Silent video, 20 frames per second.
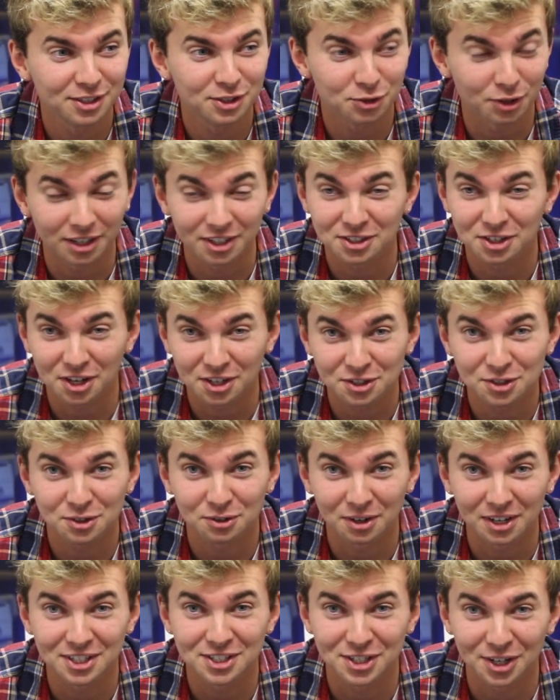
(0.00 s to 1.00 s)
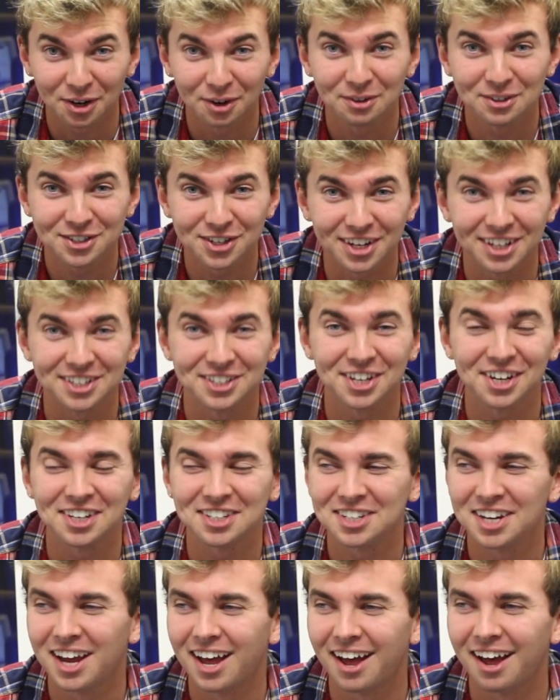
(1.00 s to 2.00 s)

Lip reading: Drake and Josh, great show. Drake and Josh.